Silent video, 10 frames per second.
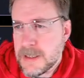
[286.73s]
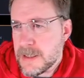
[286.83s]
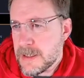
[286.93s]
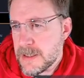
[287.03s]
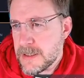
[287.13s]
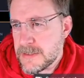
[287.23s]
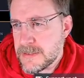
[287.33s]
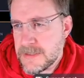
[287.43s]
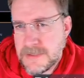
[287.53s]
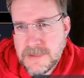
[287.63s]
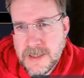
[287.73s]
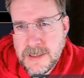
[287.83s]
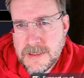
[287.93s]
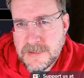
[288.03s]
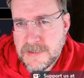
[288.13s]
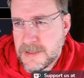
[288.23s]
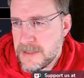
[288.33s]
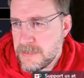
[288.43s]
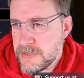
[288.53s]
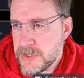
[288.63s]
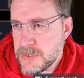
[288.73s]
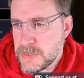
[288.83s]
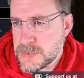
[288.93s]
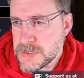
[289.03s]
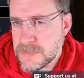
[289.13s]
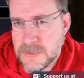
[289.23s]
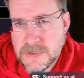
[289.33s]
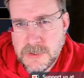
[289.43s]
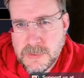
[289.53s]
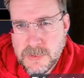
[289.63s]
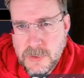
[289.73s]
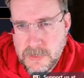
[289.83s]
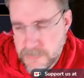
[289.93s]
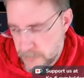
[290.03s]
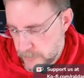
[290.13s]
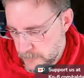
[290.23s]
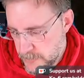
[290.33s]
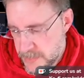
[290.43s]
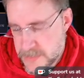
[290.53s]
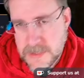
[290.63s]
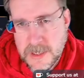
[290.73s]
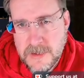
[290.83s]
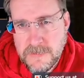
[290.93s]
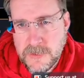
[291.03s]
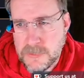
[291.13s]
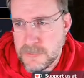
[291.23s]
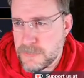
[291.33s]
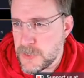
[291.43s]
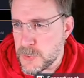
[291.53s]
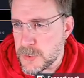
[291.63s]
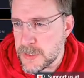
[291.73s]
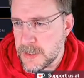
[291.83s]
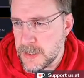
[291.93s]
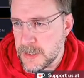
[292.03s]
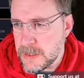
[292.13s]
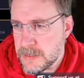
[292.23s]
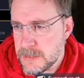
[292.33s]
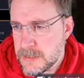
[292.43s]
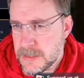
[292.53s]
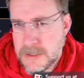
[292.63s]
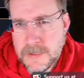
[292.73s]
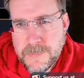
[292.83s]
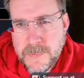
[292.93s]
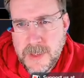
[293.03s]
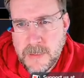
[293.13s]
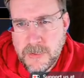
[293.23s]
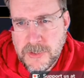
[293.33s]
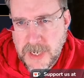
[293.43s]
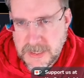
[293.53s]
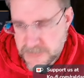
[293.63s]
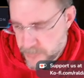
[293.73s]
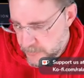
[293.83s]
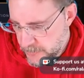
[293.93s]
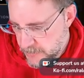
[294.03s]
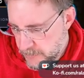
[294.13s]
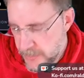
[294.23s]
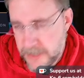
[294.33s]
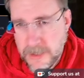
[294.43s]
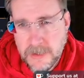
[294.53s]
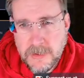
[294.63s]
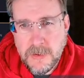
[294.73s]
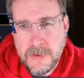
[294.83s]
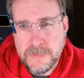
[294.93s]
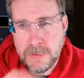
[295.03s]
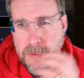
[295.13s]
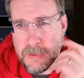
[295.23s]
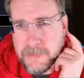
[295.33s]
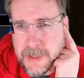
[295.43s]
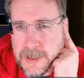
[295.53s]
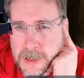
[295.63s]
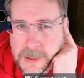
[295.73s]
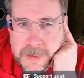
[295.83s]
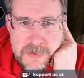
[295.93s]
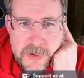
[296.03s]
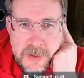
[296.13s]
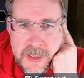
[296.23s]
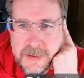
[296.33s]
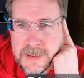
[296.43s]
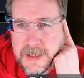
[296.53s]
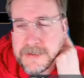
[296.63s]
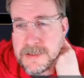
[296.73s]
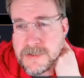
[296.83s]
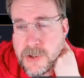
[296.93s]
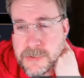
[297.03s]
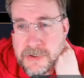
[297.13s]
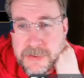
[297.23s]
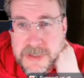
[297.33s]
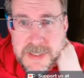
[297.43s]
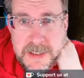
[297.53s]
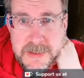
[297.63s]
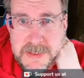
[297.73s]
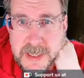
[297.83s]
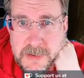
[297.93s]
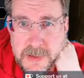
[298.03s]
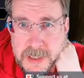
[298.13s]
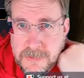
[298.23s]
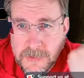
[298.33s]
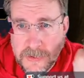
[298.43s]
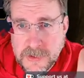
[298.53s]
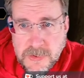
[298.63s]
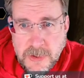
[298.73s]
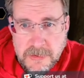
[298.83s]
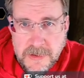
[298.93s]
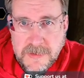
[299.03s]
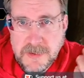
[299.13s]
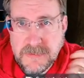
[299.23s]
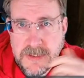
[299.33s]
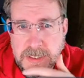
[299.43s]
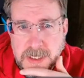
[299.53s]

And these are slightly reduced if you know Call of Cthulhu. These, there are a few fewer here. I'm not an expert, but I play Call of Cthulhu regularly. So you get the handy total on this side to say, okay, you've got your 270